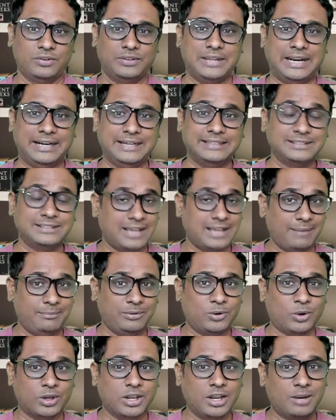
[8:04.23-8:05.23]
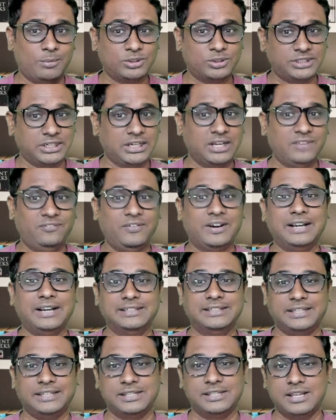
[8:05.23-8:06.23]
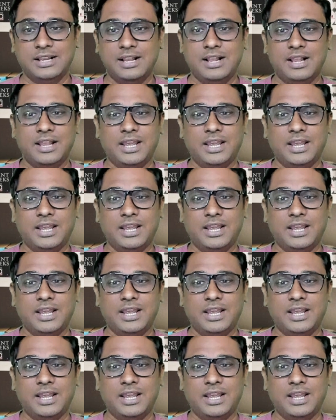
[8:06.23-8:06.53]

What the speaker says: that is, I am talking about significant change.